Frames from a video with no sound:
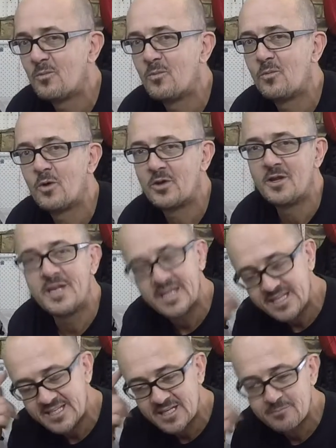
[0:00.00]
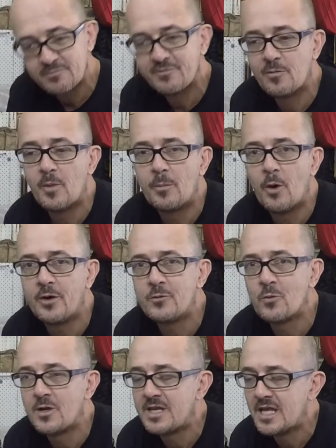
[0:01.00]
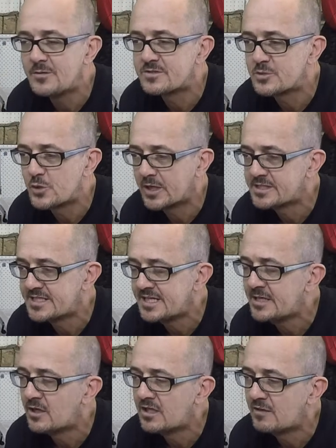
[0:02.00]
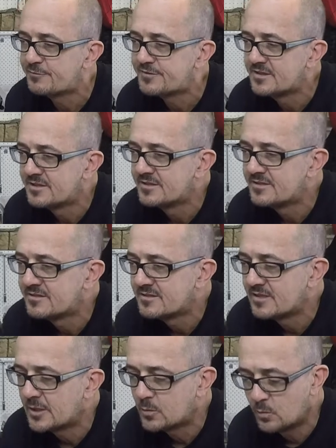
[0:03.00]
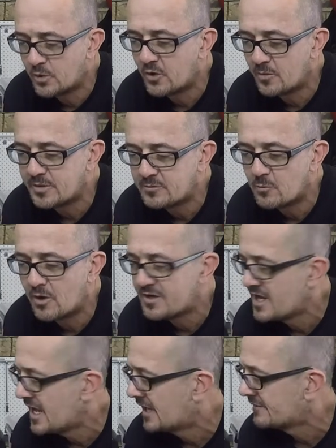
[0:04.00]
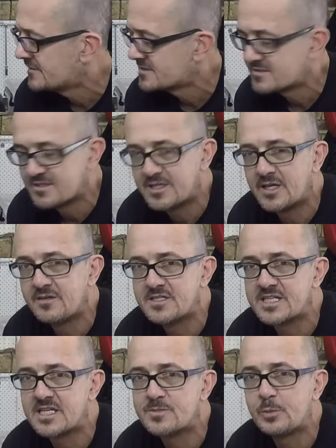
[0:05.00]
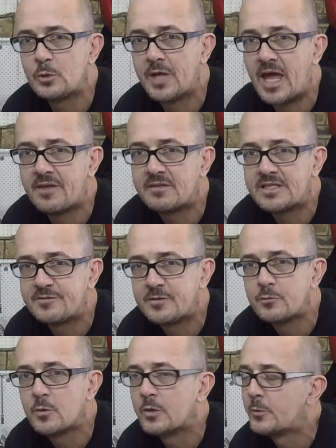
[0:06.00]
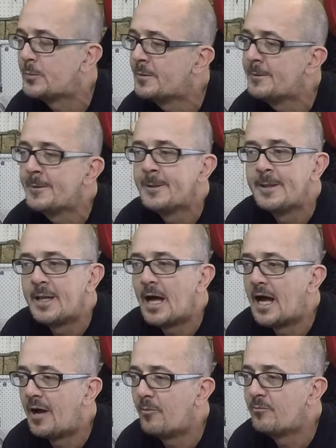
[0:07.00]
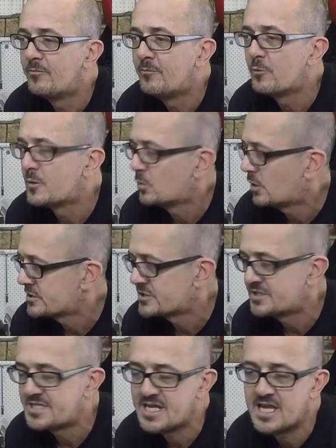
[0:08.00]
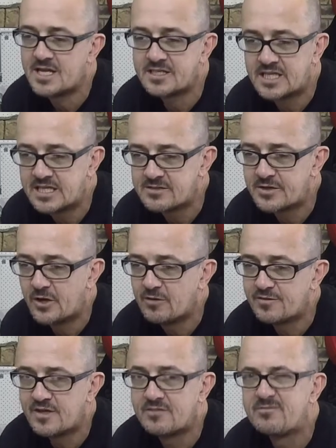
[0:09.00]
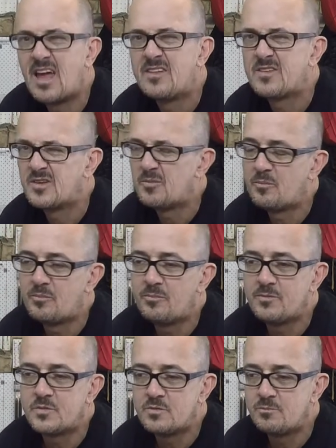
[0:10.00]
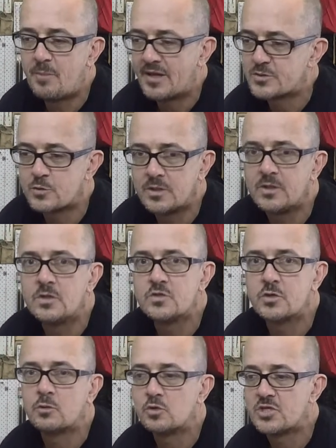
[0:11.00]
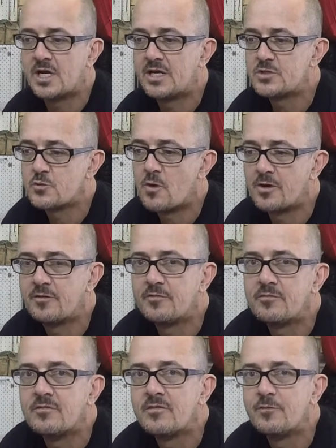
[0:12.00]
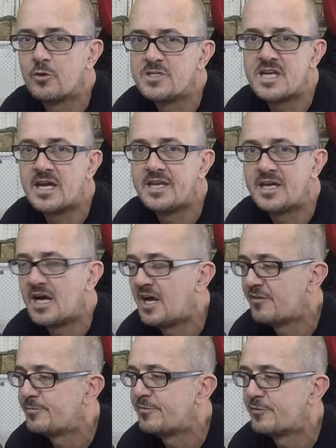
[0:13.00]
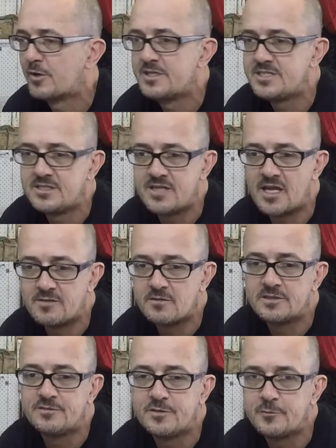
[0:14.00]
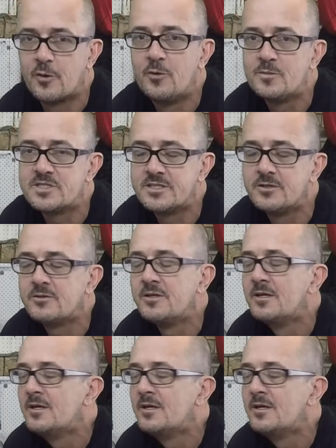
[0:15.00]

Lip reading: what I need for my mind right now is a track day. I love what I'm in right now. This gets pulled out of the living room. Already washed it down, kicked it over, had the battery triple charger on it for a day and a half before I did that in the living room still.